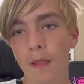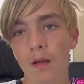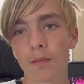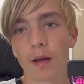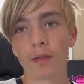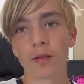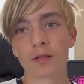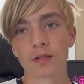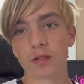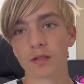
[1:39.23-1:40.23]

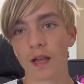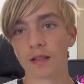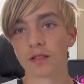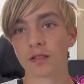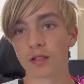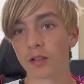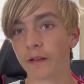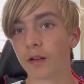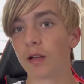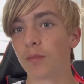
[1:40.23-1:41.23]
Python's syntax is
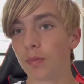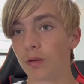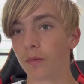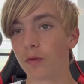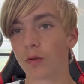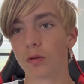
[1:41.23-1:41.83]
clear and beautiful.